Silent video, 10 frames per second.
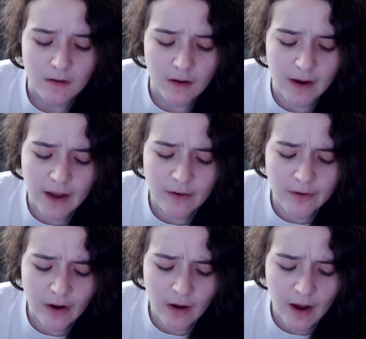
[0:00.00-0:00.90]
Like, I
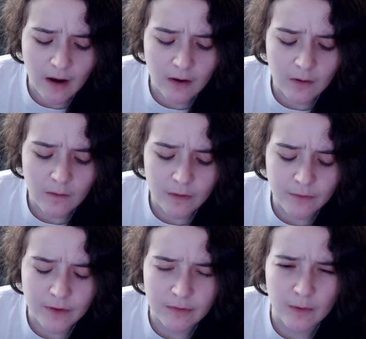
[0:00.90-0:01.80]
don't know how the
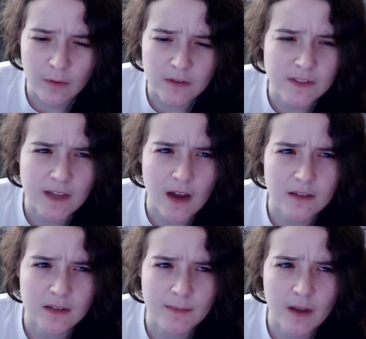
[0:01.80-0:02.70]
FIFA one
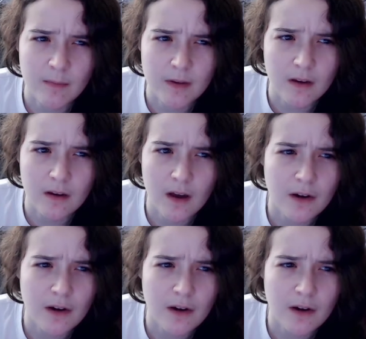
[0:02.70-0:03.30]
stacks up to NBA.